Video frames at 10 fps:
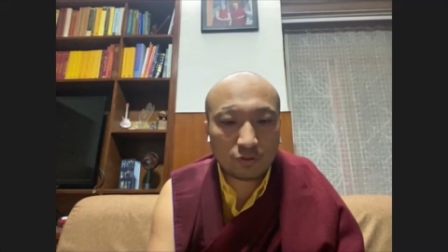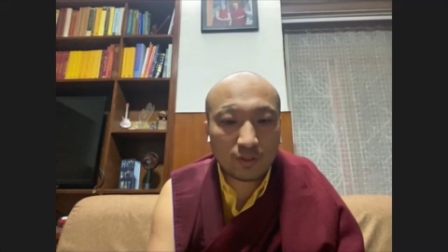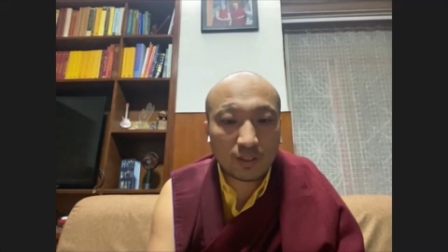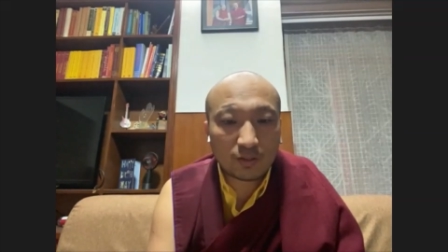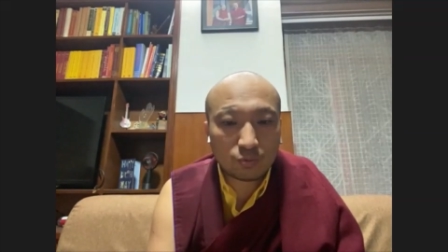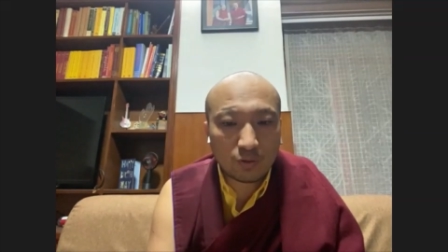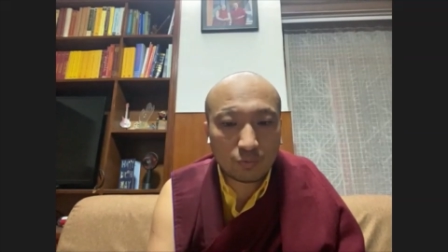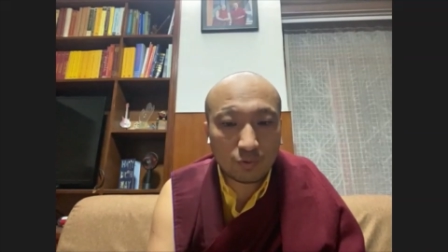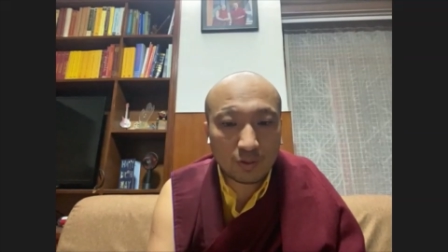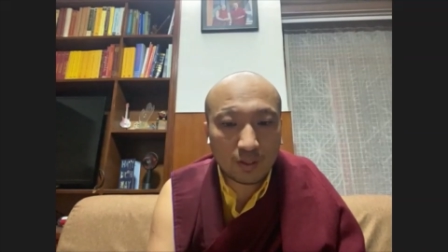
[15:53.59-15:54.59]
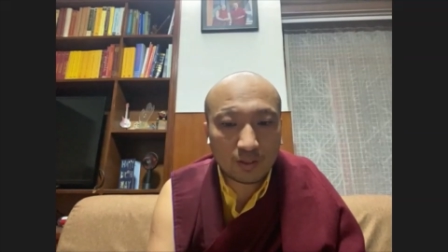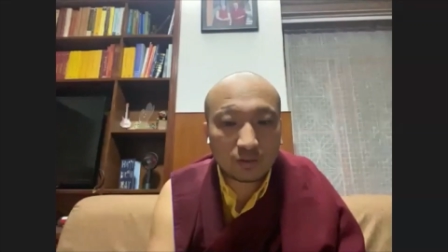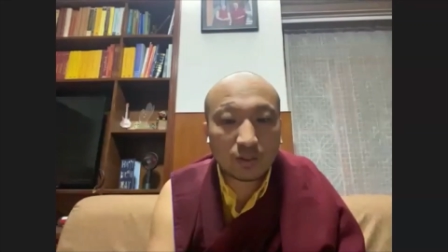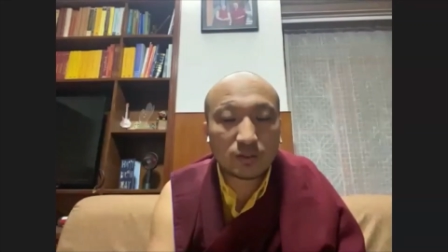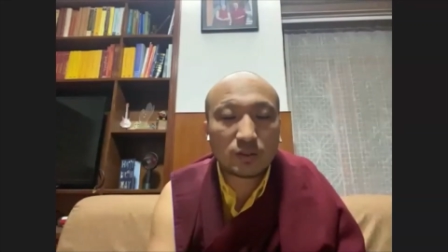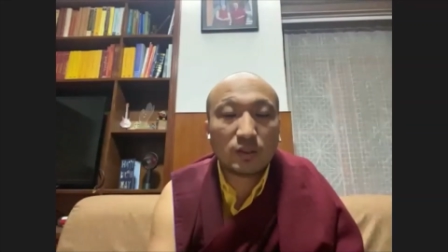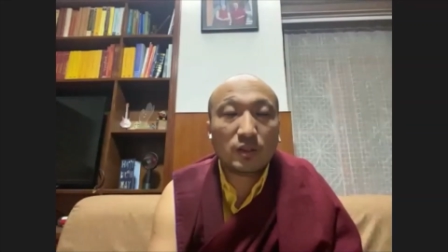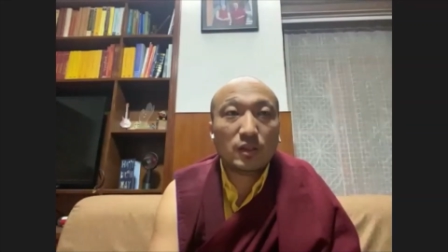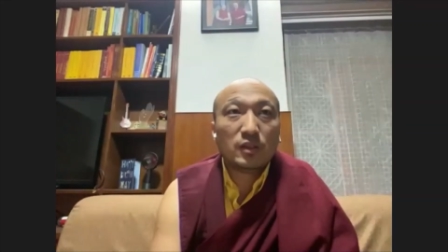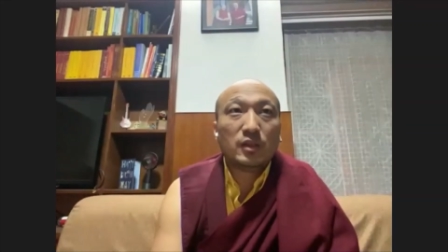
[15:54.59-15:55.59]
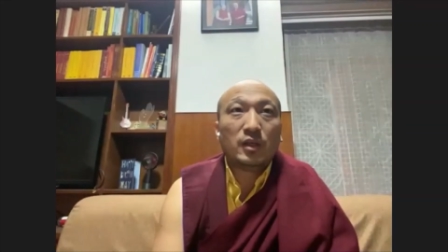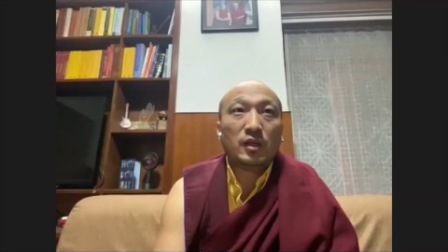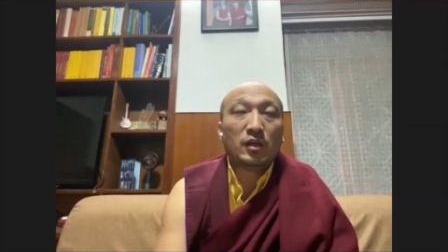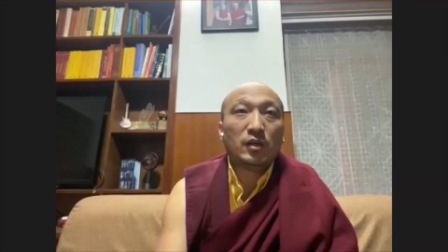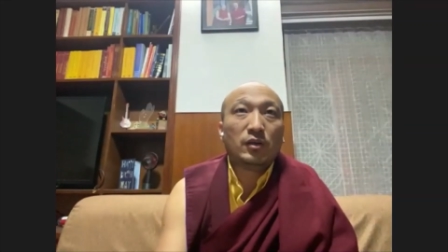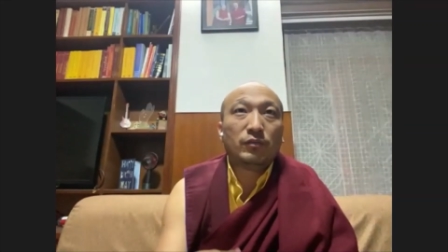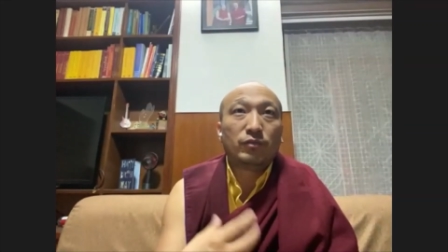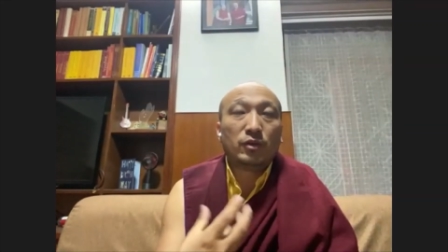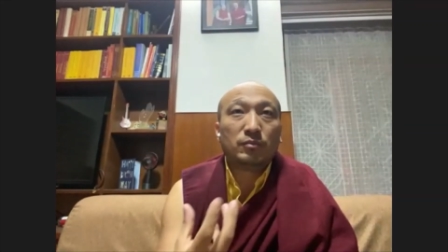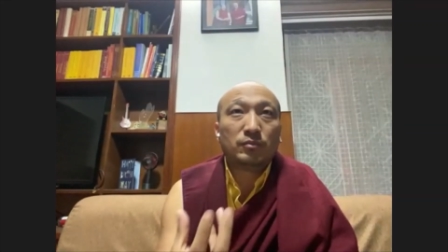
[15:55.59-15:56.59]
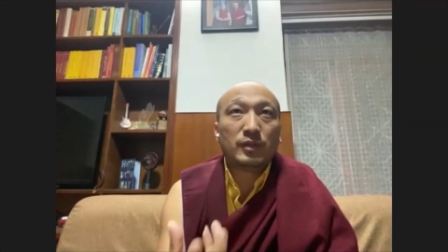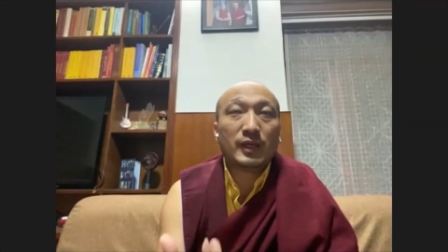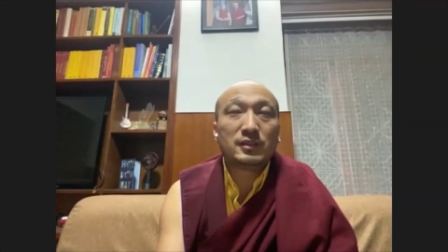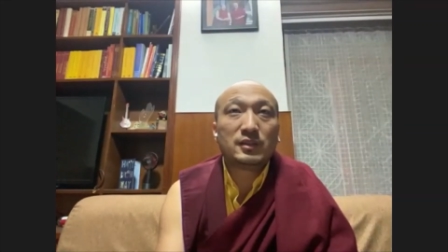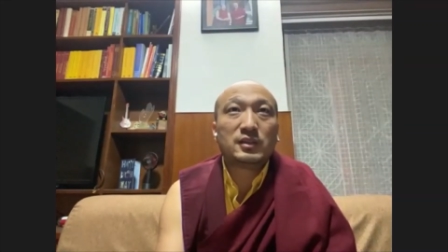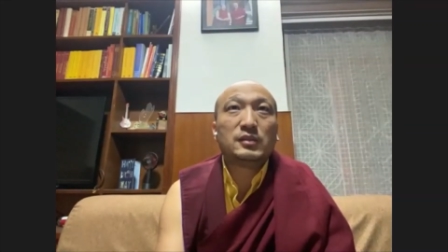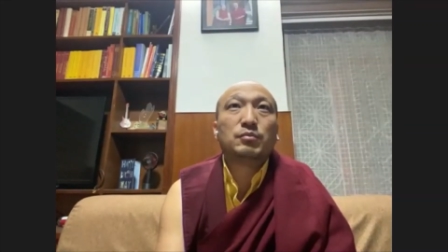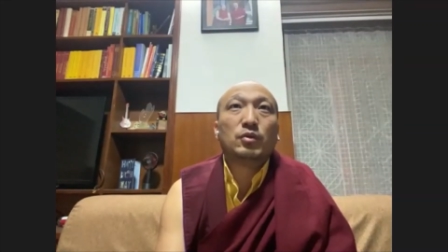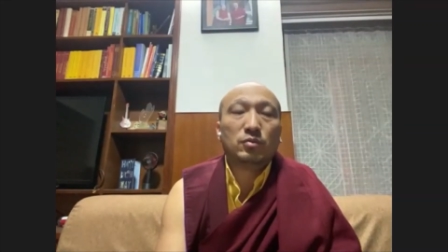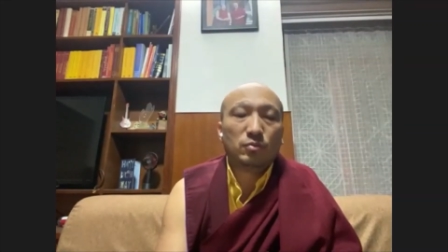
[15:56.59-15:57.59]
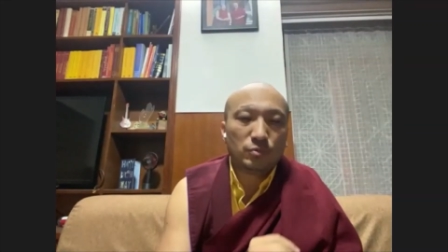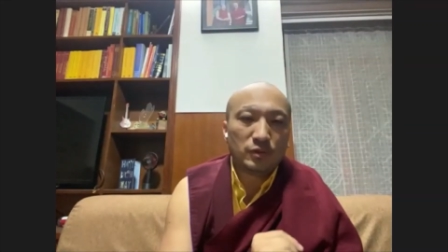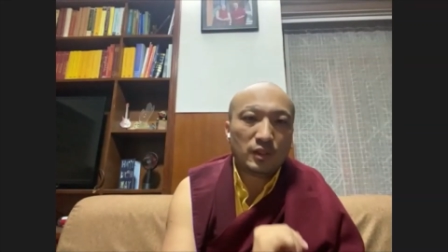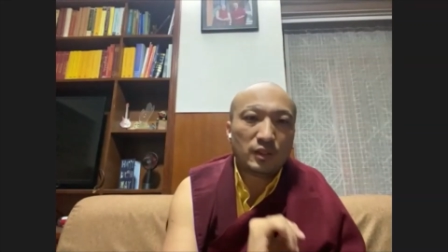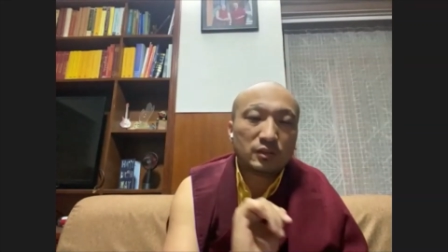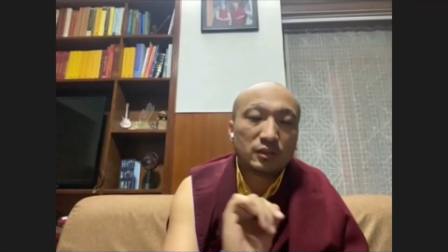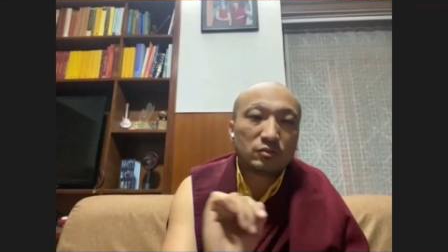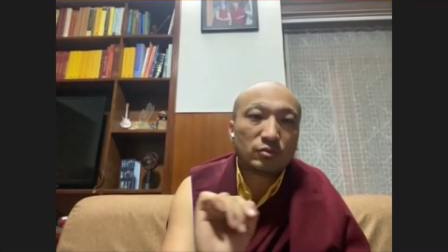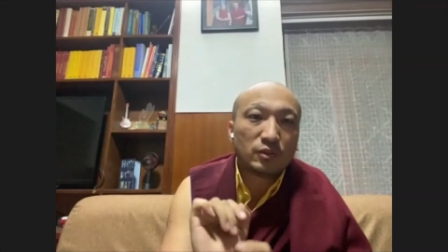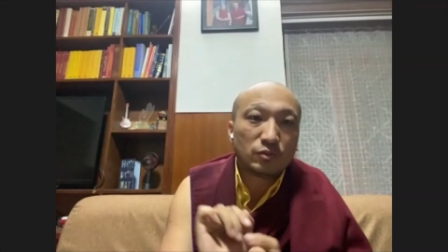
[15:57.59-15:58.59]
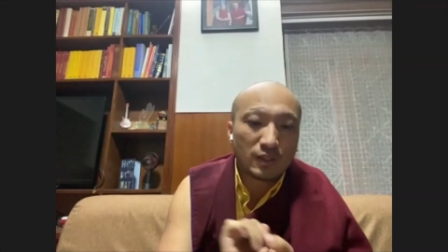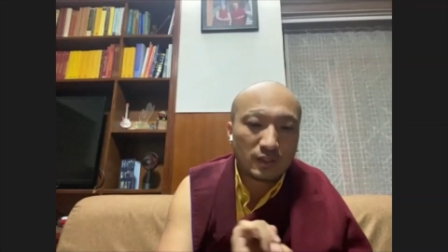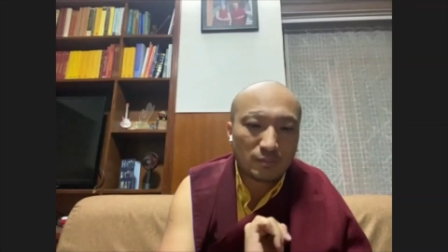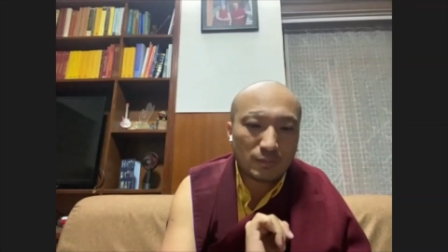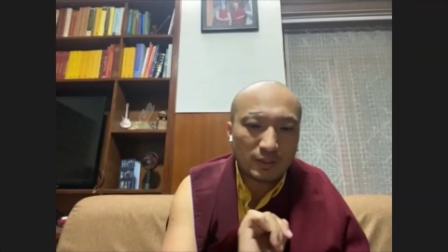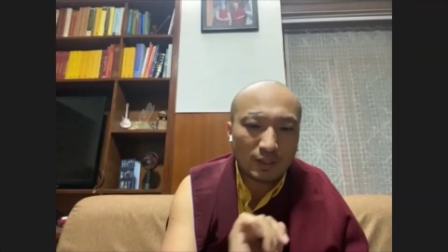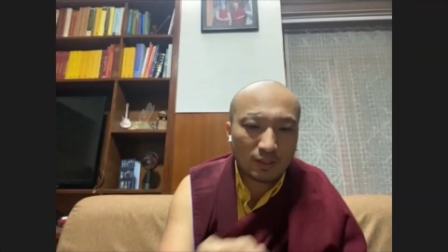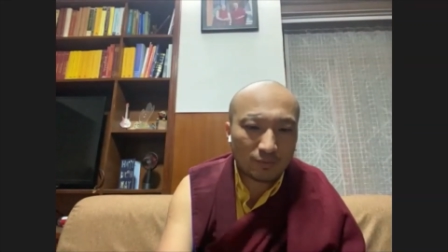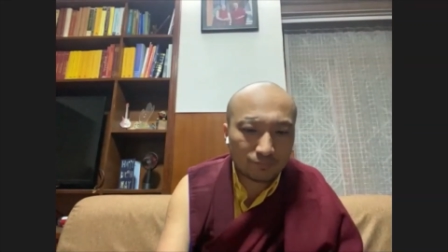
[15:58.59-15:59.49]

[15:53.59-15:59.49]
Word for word: So that is why we are just uh, from as a symbol, we are just trying to clean the mandala.